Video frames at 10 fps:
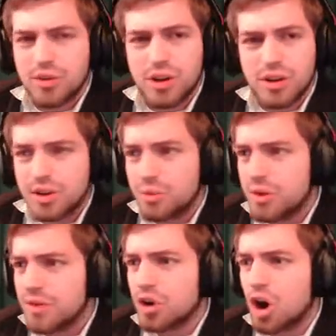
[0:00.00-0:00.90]
Whenever
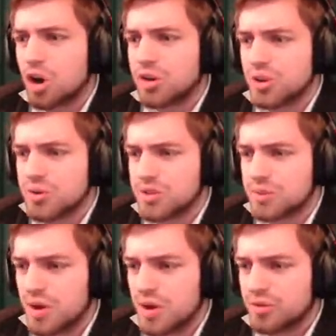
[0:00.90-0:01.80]
whenever a carcass shows
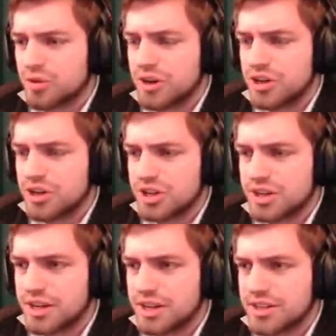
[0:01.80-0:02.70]
up. So after you finish
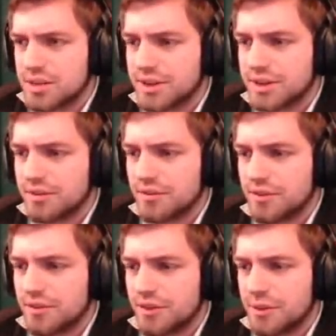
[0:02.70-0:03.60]
killing something,
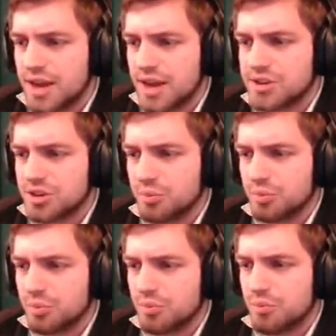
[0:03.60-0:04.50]
those guys are
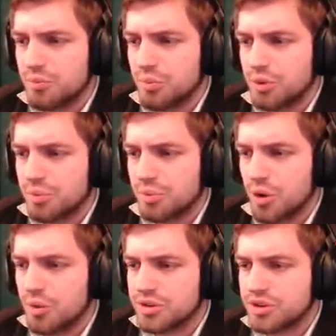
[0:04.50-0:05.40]
pretty
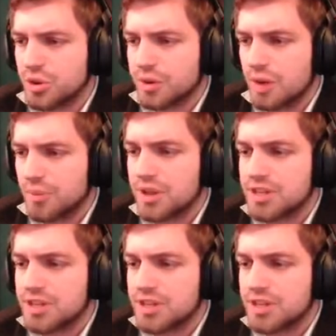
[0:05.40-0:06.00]
prone to showing up.